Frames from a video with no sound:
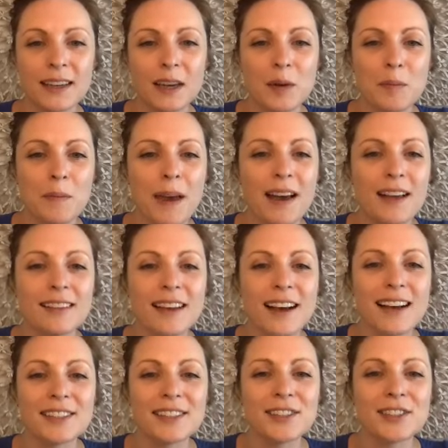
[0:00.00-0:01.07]
Compel
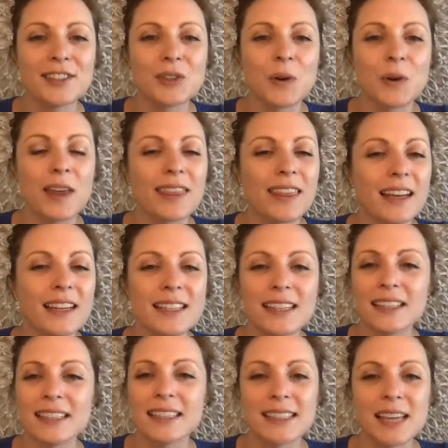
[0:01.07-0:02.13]
us to
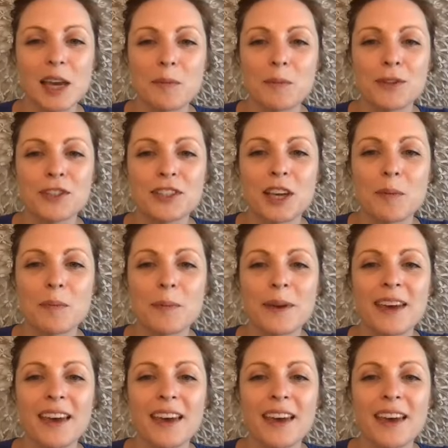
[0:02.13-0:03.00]
authentic discipleship